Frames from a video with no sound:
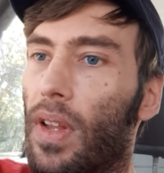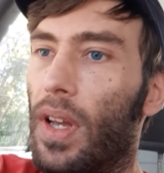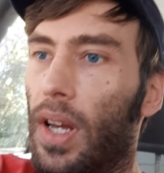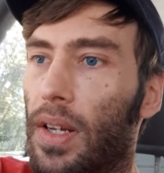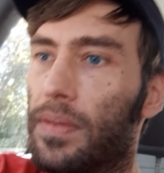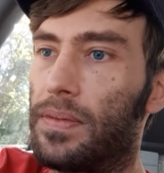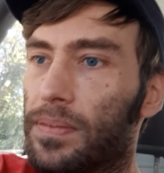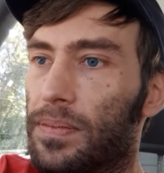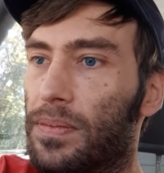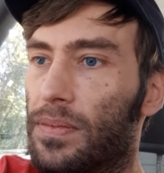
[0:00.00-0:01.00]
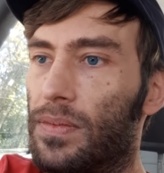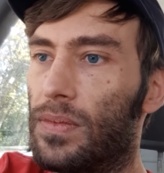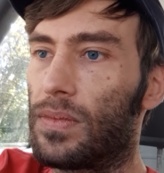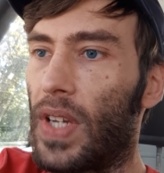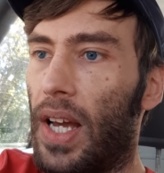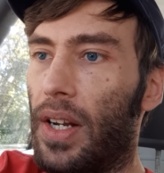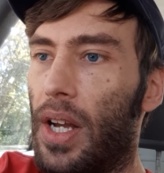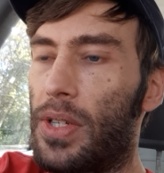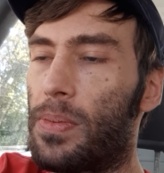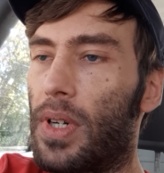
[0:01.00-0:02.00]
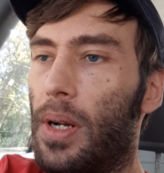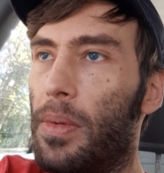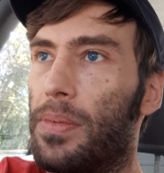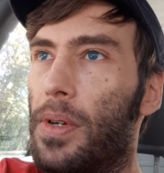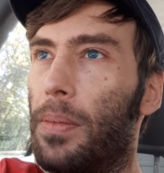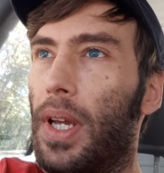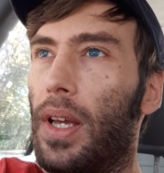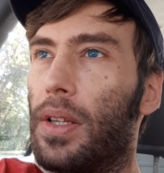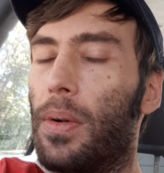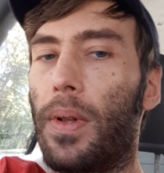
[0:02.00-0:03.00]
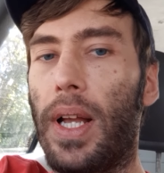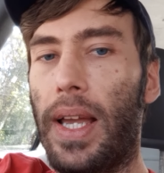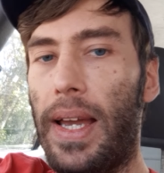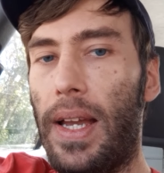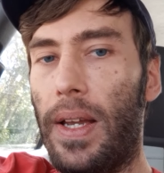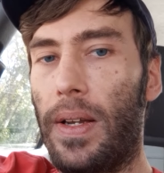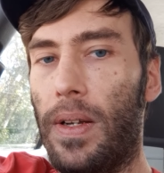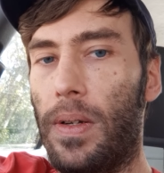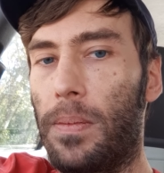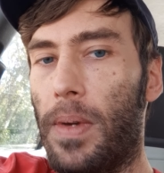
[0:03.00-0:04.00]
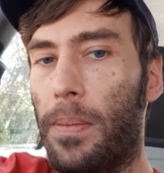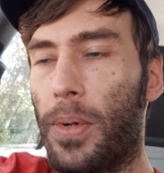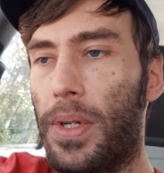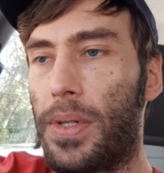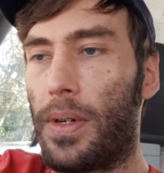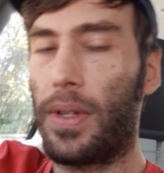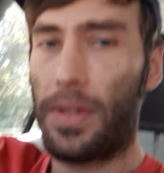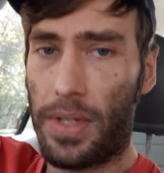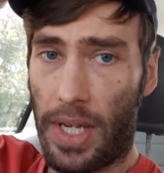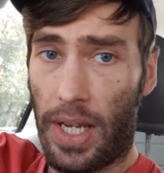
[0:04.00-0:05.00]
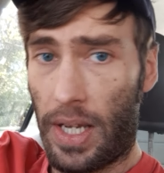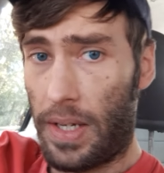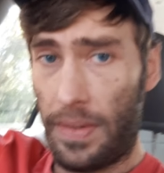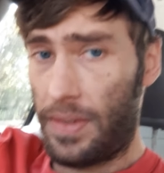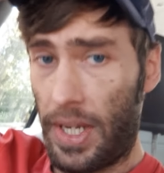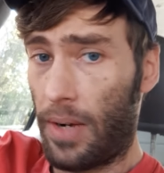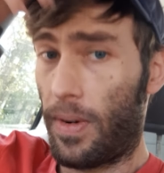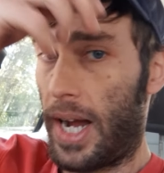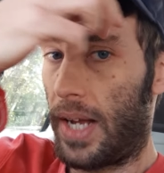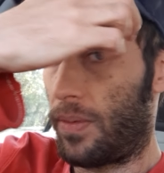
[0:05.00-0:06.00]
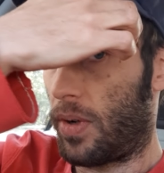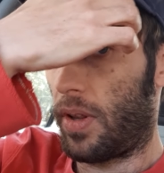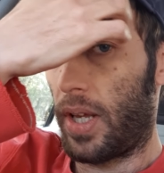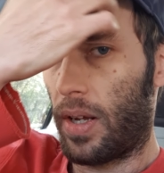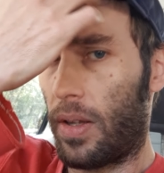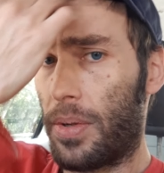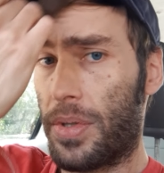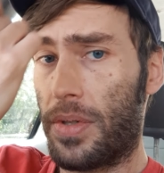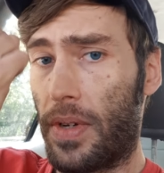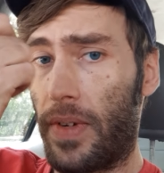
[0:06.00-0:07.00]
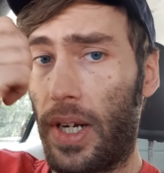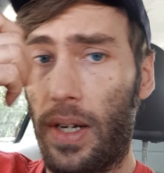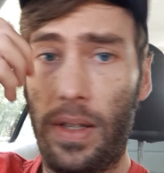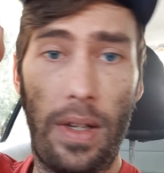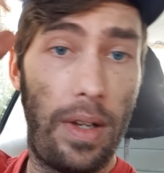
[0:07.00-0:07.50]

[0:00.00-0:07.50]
uh, I had a customer come up to me, and they were like, "Hey, I'm pretty sure there's a dead rat in one of the enclosures over here."